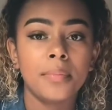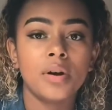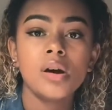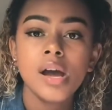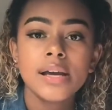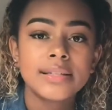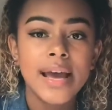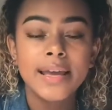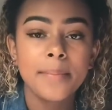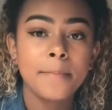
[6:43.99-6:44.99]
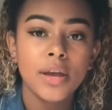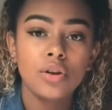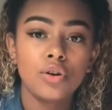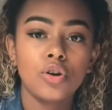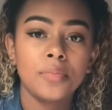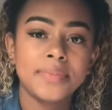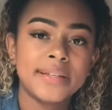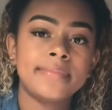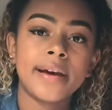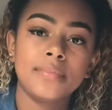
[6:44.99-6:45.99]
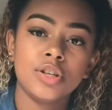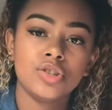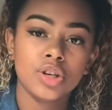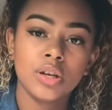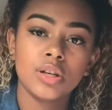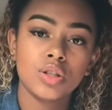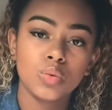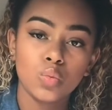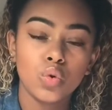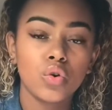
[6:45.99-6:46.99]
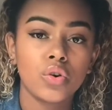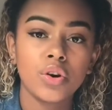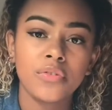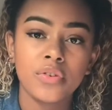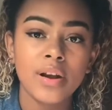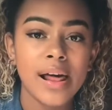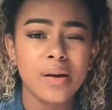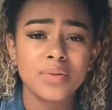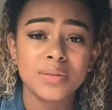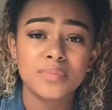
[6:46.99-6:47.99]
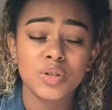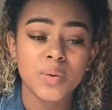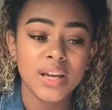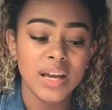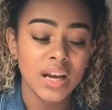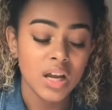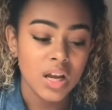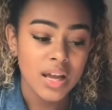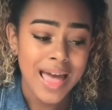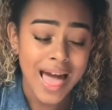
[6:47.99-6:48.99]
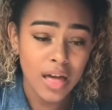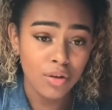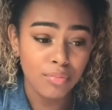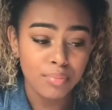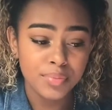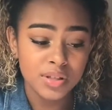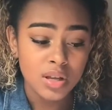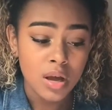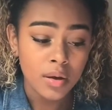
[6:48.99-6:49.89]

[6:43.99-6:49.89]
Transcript: but taking big gulps and maybe drinking some water if you're allowed in between helps.